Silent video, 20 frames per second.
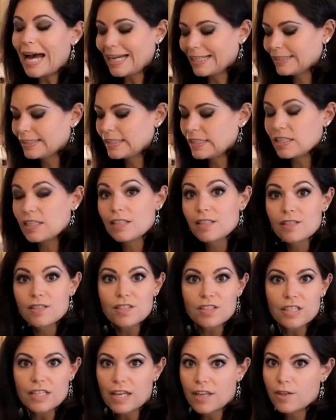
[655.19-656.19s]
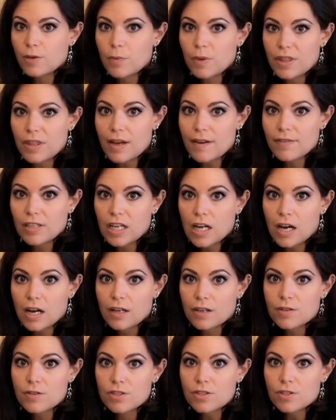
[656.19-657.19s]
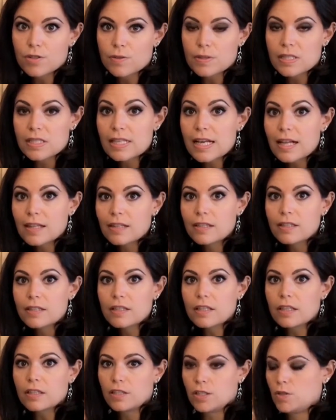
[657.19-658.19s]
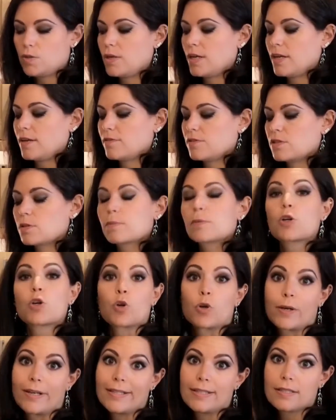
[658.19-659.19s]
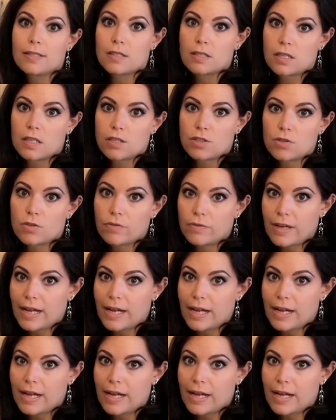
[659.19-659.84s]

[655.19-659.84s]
Add these together with avocados to a salad and you have some great essential